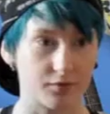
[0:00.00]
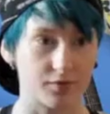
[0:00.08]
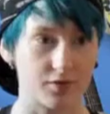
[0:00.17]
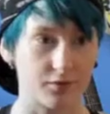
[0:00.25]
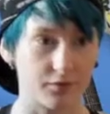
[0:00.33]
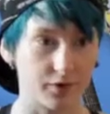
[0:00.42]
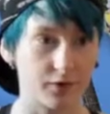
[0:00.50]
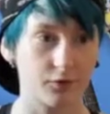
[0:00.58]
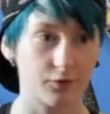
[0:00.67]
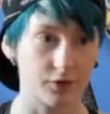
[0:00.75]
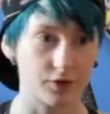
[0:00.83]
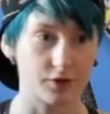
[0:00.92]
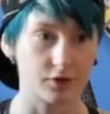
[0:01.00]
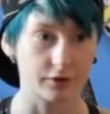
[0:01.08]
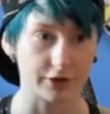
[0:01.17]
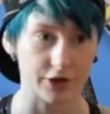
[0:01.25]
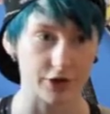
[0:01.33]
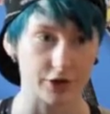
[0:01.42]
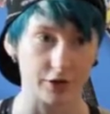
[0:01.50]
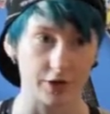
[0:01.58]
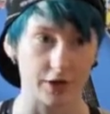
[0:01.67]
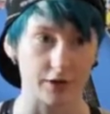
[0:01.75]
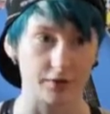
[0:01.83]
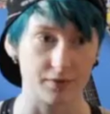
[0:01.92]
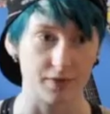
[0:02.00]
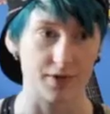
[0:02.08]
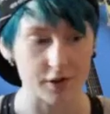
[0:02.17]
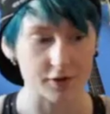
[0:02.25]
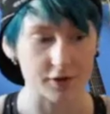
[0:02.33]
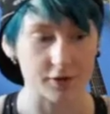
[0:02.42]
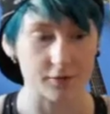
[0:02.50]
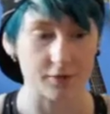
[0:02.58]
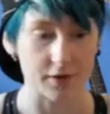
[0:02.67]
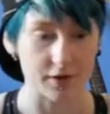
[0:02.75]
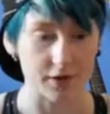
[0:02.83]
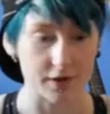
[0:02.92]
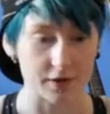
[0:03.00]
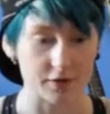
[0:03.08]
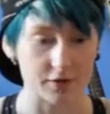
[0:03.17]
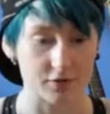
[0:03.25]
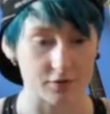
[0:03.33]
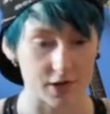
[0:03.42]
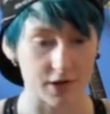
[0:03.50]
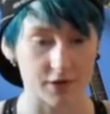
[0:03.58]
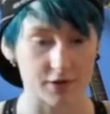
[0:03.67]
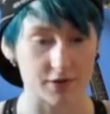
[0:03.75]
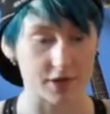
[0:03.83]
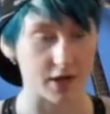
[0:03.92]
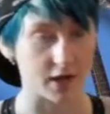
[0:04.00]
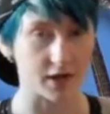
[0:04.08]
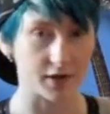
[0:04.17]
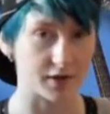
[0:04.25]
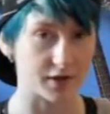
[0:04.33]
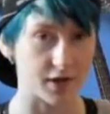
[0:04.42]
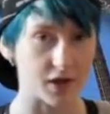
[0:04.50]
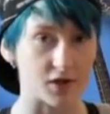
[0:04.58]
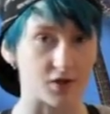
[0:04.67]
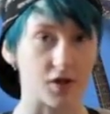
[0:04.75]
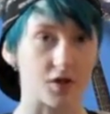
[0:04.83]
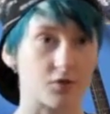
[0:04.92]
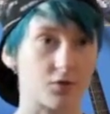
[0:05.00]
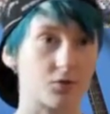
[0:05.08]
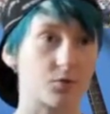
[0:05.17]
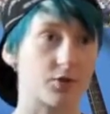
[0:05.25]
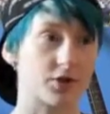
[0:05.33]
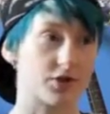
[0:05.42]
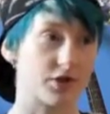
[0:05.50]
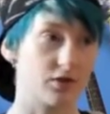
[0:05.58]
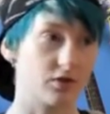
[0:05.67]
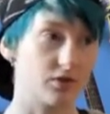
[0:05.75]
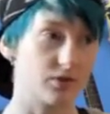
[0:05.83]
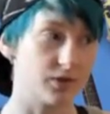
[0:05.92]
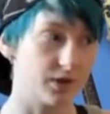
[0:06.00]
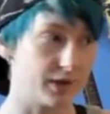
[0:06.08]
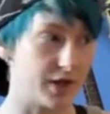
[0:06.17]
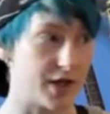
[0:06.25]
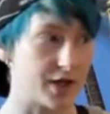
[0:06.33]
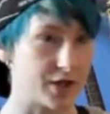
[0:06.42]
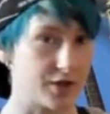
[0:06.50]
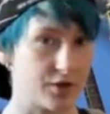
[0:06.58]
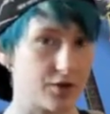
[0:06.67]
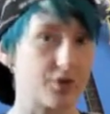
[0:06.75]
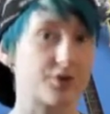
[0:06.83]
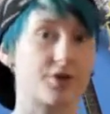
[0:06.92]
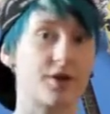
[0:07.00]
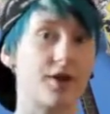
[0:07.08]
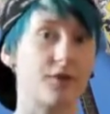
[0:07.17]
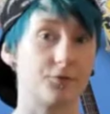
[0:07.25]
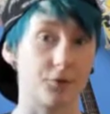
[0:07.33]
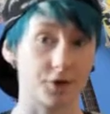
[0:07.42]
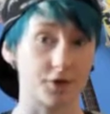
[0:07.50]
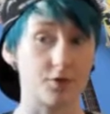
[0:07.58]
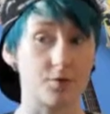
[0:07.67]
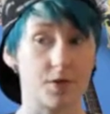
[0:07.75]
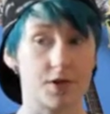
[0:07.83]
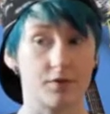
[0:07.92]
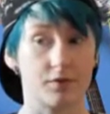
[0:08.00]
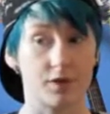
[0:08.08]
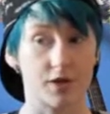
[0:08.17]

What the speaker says: There was a real physical disconnect with identifying as trans and asexual, but still liking girls and wanting to be in a